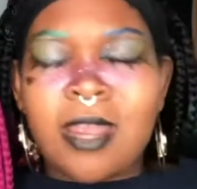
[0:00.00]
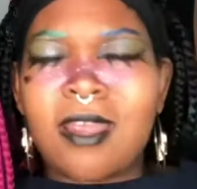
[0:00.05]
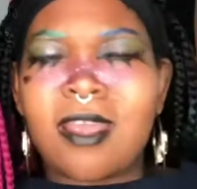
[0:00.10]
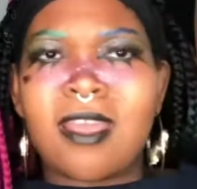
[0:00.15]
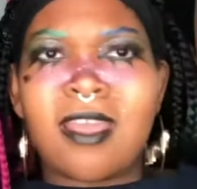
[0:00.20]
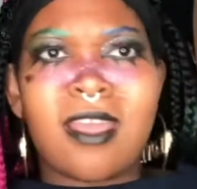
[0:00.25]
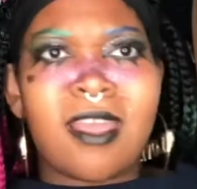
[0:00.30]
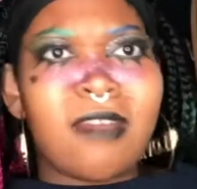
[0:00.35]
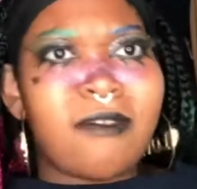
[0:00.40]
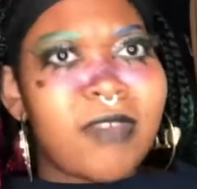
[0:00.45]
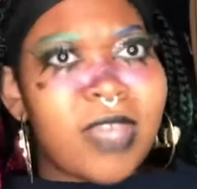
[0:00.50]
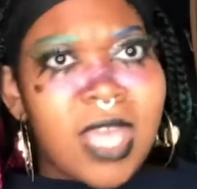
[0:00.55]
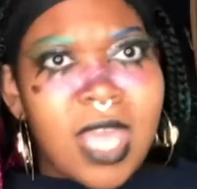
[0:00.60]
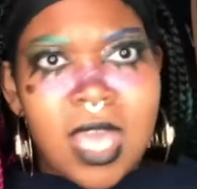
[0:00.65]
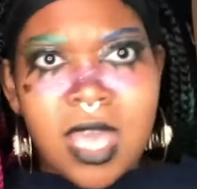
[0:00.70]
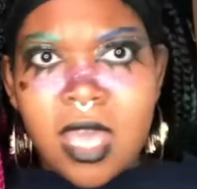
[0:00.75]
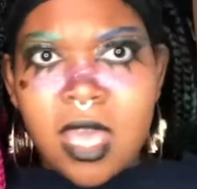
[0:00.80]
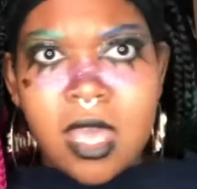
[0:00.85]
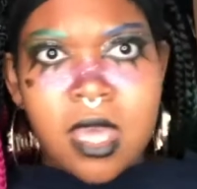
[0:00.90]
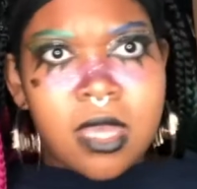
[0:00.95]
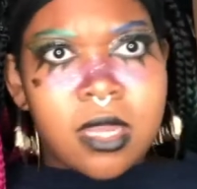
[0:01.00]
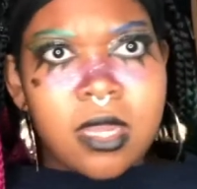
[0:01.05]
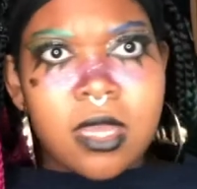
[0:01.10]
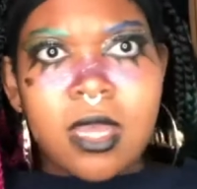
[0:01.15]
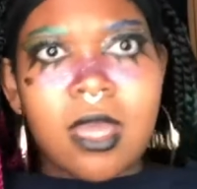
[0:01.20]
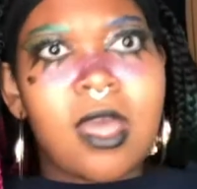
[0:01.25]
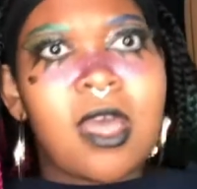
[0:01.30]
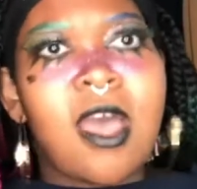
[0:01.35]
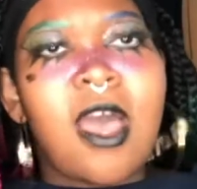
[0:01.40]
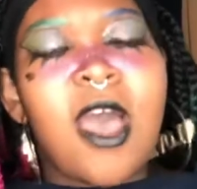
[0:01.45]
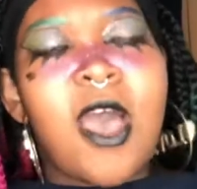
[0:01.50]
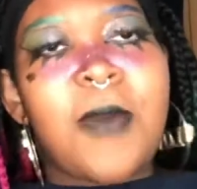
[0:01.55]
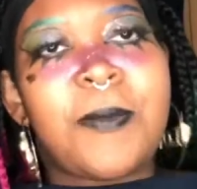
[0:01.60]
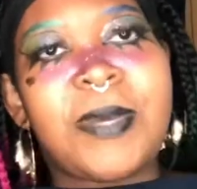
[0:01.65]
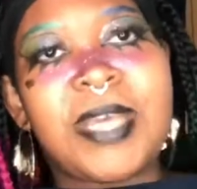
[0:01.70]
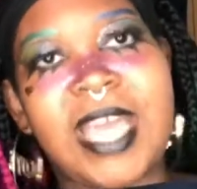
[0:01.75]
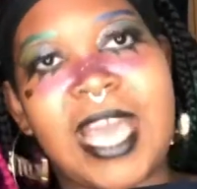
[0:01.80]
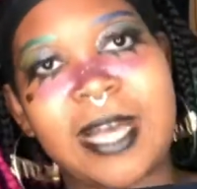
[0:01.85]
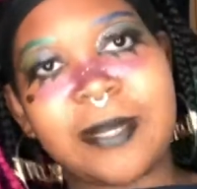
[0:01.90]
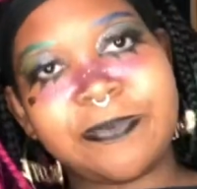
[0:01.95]
Period. But yeah,
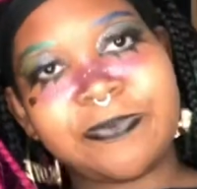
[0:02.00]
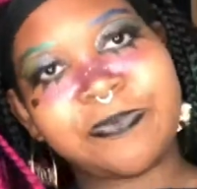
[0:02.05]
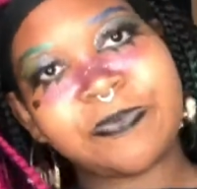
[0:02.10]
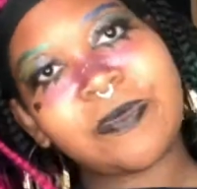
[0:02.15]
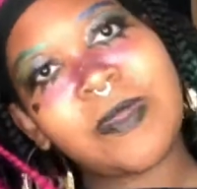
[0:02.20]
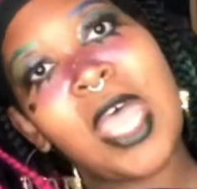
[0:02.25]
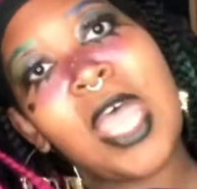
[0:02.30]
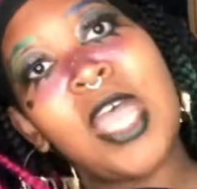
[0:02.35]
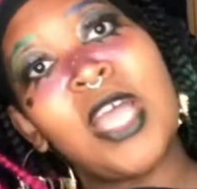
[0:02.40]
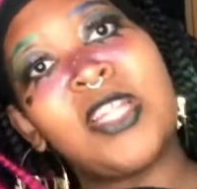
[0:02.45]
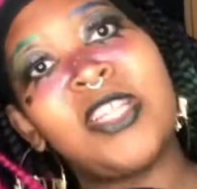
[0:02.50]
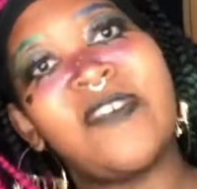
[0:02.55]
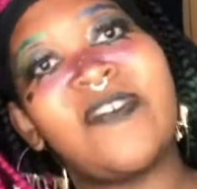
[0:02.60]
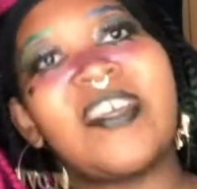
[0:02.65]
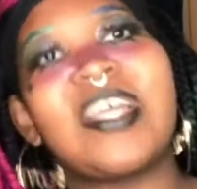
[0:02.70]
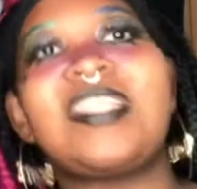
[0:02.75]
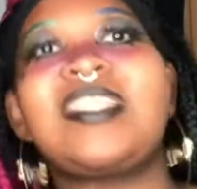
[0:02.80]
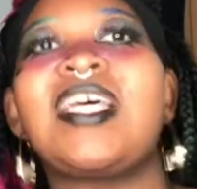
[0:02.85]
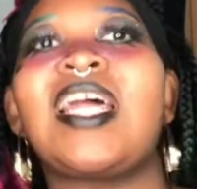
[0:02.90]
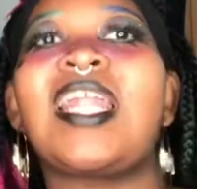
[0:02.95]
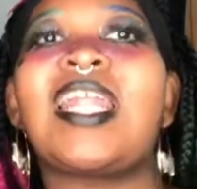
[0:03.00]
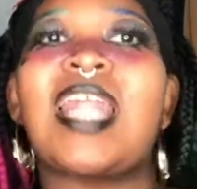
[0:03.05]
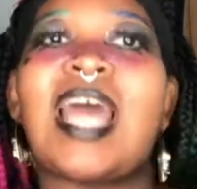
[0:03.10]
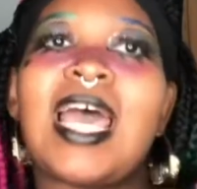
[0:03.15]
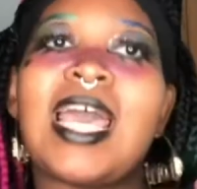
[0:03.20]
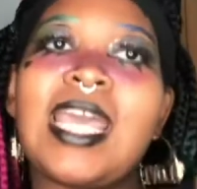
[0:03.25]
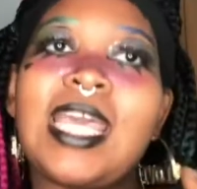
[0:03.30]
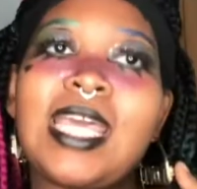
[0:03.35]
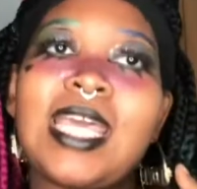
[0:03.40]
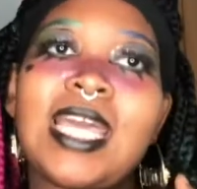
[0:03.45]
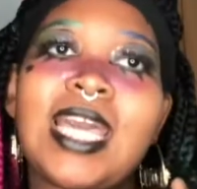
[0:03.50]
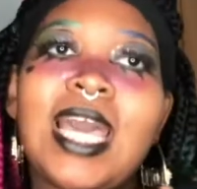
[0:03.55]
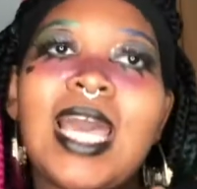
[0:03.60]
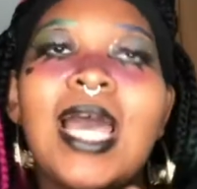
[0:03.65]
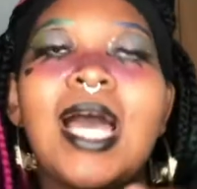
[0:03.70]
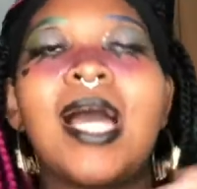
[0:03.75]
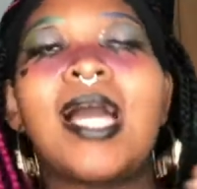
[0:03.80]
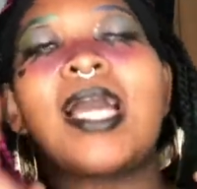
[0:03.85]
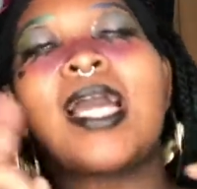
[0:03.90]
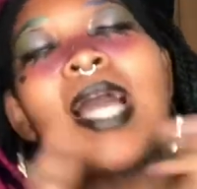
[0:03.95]
don't forget to like,
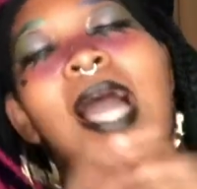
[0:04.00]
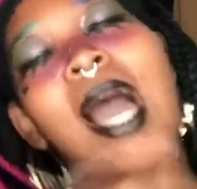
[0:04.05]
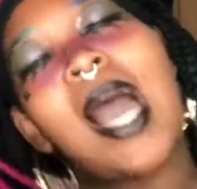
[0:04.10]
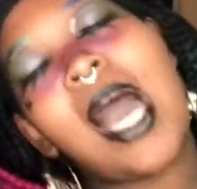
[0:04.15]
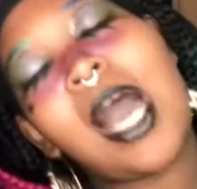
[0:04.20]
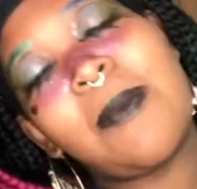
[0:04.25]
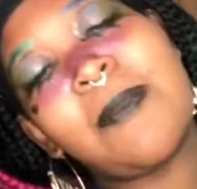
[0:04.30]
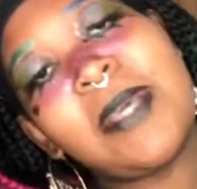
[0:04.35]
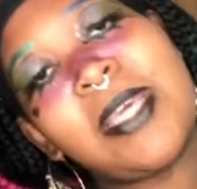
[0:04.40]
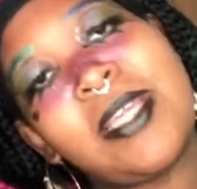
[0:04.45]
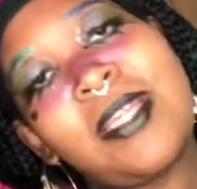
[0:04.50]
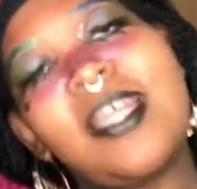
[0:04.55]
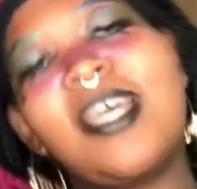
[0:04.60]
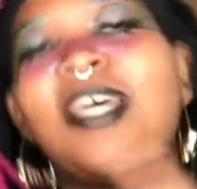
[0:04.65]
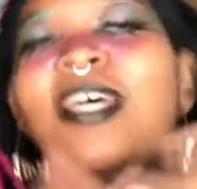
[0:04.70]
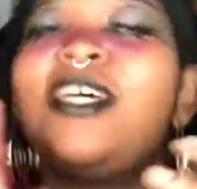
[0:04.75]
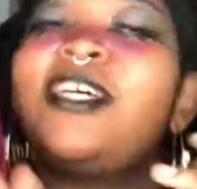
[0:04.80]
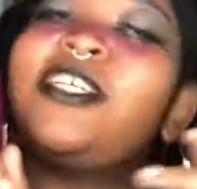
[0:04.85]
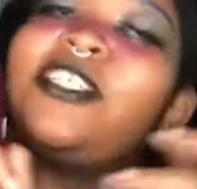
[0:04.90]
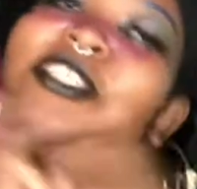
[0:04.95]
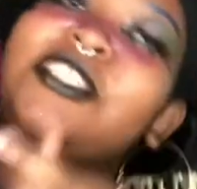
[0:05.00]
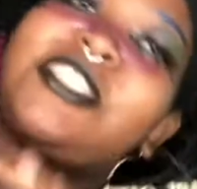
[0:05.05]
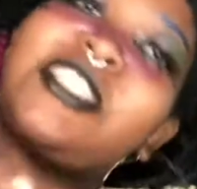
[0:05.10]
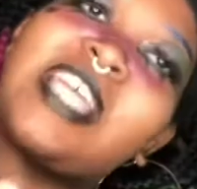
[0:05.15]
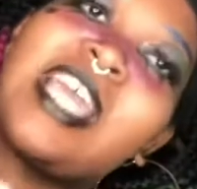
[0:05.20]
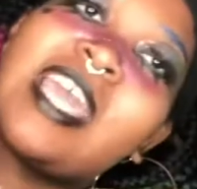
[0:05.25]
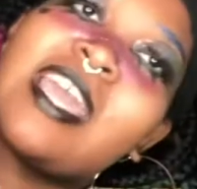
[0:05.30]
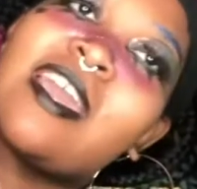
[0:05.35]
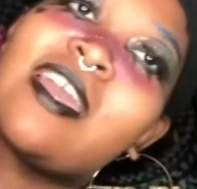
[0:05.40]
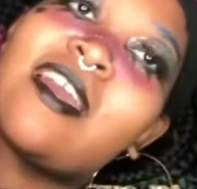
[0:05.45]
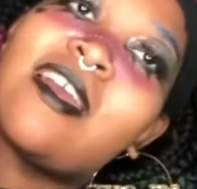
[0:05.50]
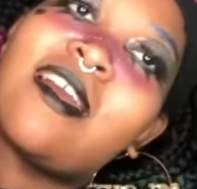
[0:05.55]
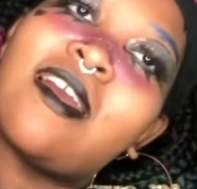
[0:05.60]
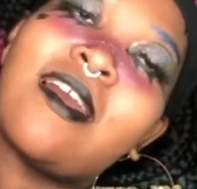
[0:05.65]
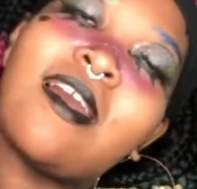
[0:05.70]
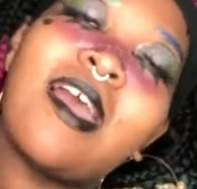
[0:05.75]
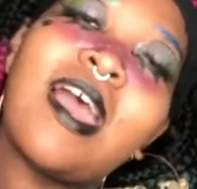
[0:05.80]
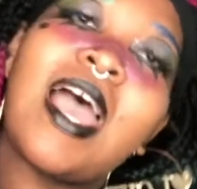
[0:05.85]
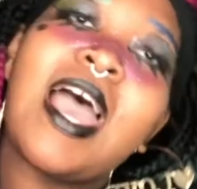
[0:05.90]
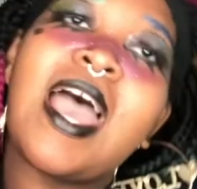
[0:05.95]
comment, share,
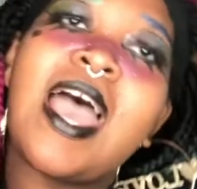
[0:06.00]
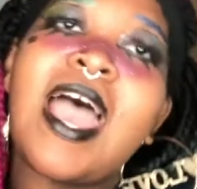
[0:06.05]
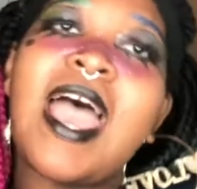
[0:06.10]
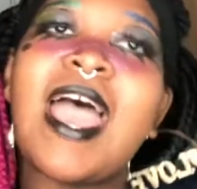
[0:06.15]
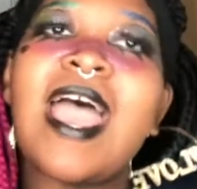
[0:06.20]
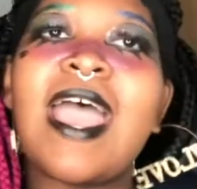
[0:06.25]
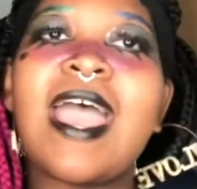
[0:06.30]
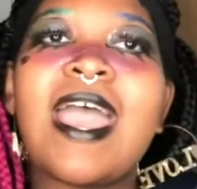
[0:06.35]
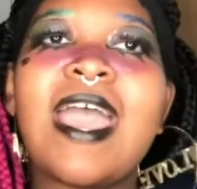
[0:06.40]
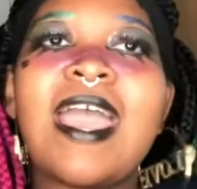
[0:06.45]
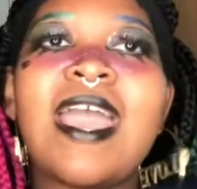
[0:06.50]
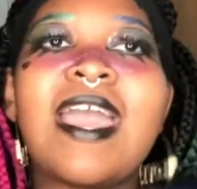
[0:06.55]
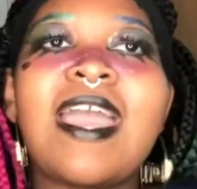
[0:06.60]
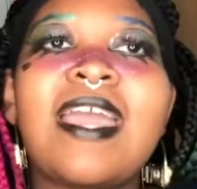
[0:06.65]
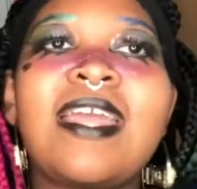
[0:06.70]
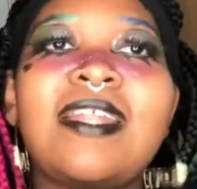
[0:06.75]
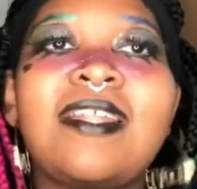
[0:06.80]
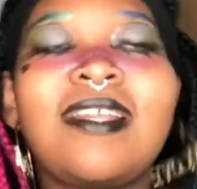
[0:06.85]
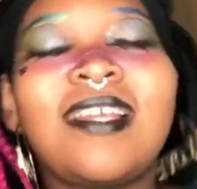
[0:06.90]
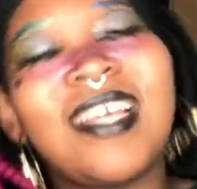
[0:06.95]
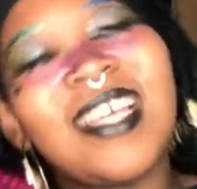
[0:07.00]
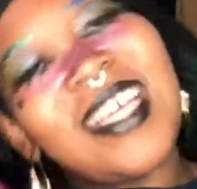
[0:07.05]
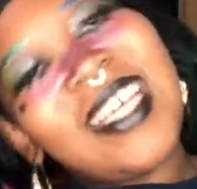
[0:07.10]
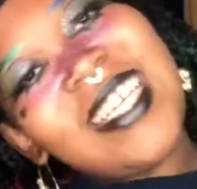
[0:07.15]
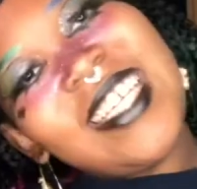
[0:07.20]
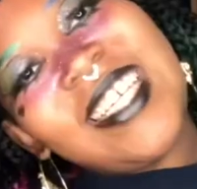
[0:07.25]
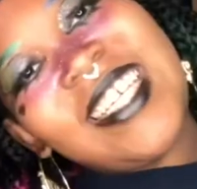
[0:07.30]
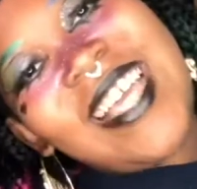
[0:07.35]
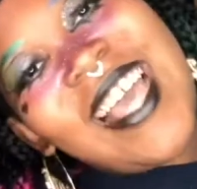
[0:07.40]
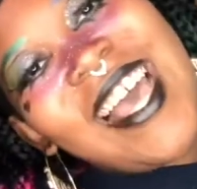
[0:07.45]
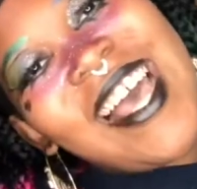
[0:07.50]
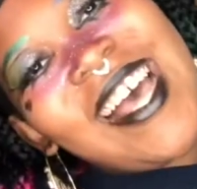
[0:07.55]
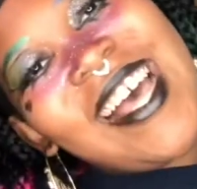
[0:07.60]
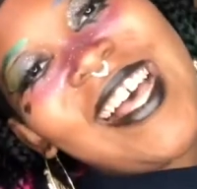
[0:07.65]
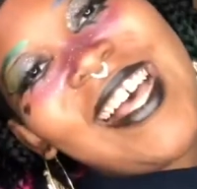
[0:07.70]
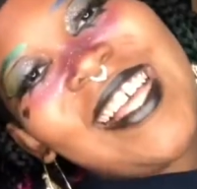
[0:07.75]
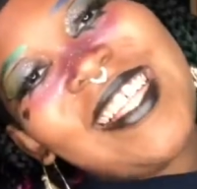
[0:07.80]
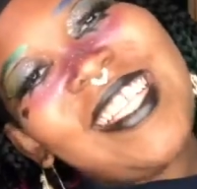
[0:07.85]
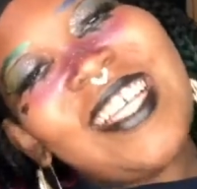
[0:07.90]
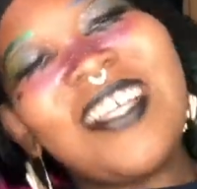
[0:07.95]
and yeah,
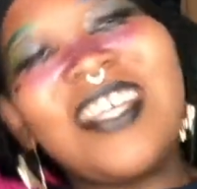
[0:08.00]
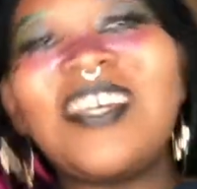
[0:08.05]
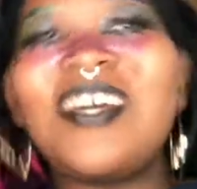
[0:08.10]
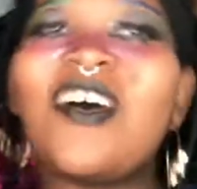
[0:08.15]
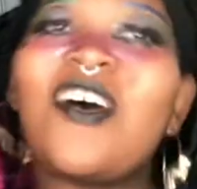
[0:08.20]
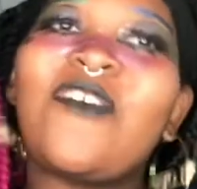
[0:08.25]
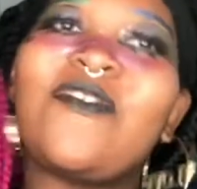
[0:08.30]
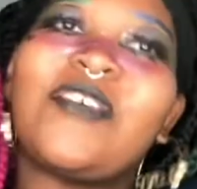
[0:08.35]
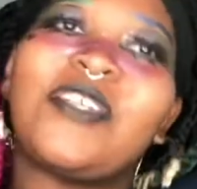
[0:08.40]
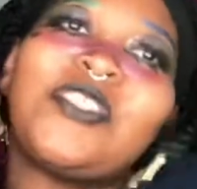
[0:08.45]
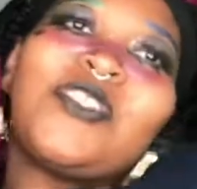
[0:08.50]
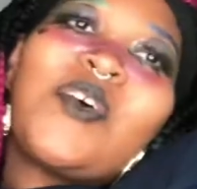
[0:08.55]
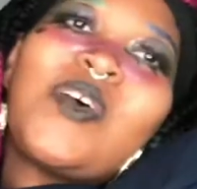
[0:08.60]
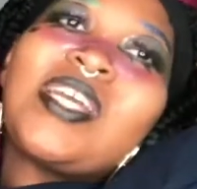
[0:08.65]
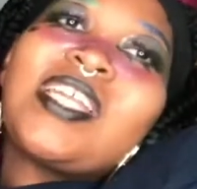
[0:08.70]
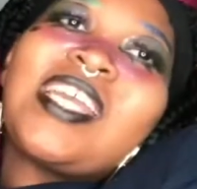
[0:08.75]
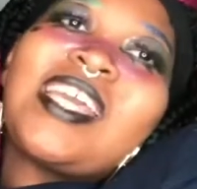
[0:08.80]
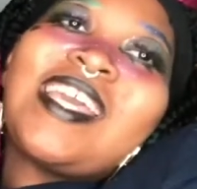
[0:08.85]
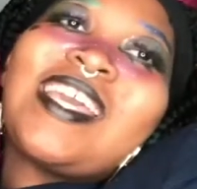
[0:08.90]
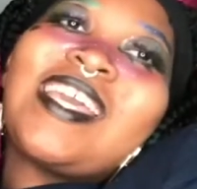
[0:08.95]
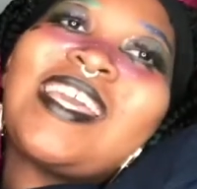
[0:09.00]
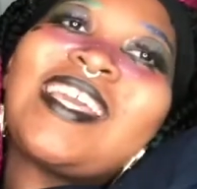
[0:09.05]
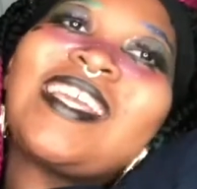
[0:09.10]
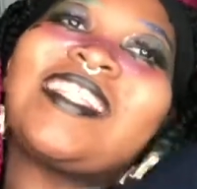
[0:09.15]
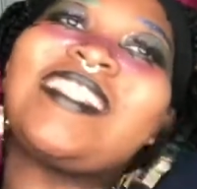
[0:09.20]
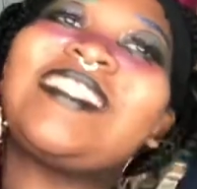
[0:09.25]
thank you all for joining.